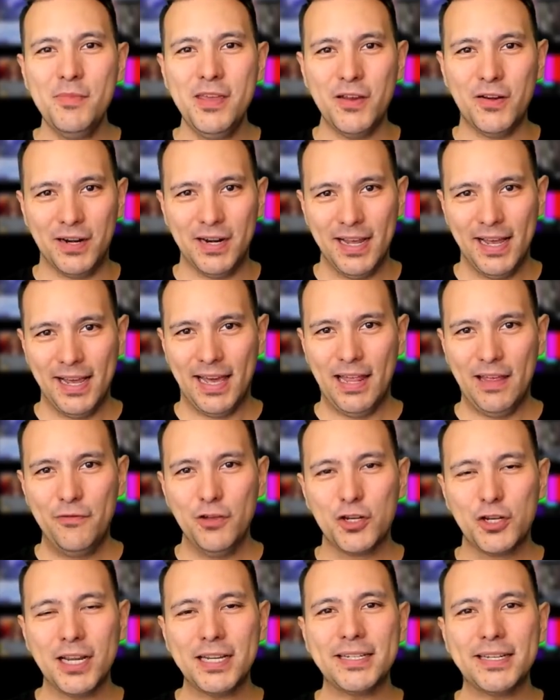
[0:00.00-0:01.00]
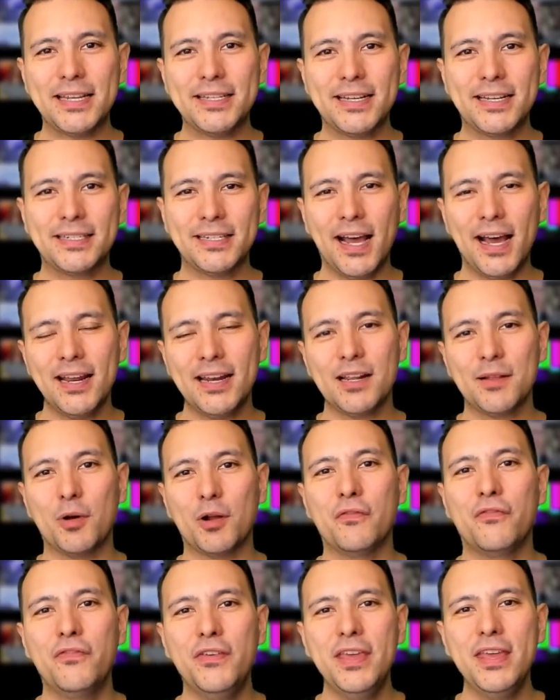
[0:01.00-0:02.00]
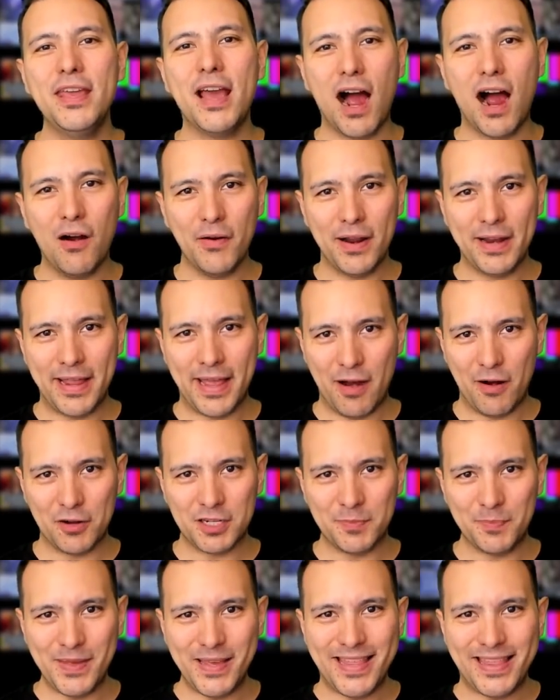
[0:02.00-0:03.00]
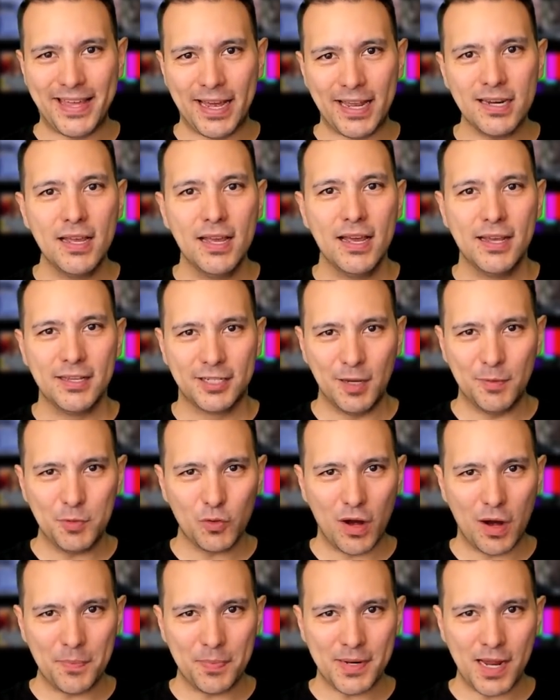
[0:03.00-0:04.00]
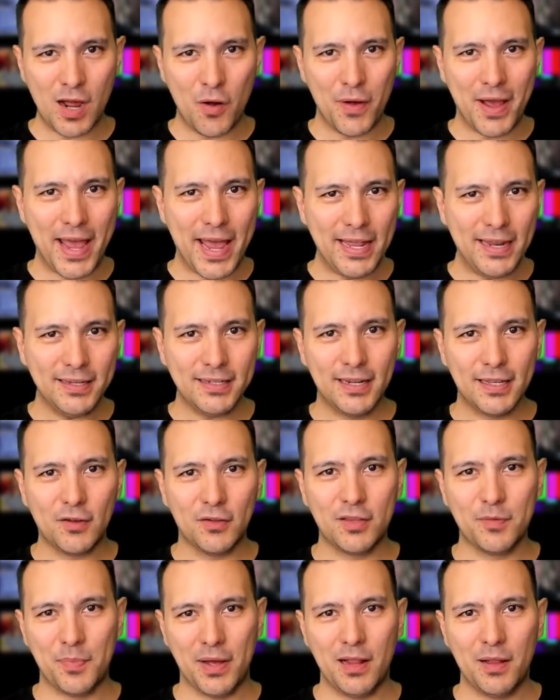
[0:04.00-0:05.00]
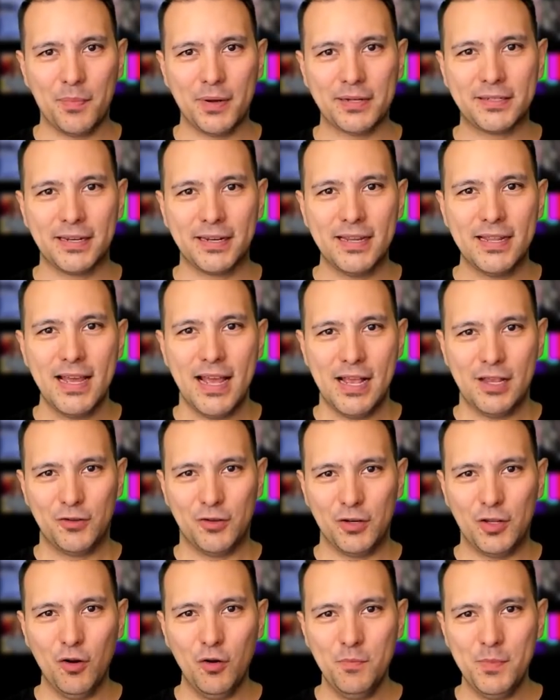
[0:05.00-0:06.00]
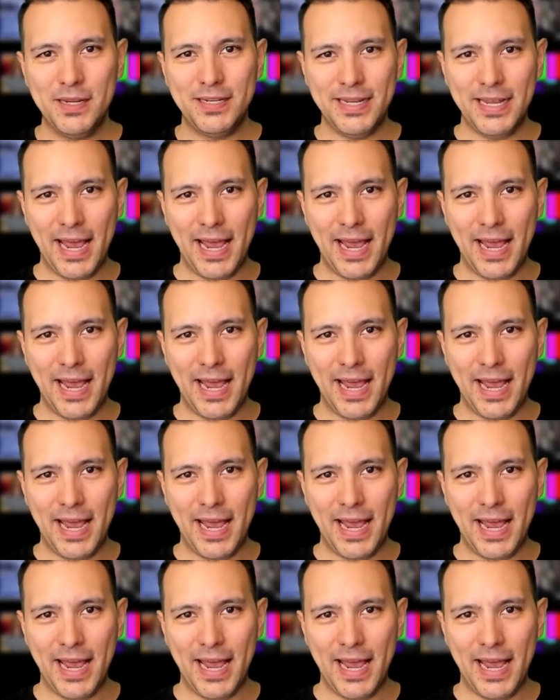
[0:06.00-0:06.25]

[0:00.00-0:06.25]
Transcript: here, if you're just as excited about VR and AR as me, then subscribe now and click on the bell button so you don't miss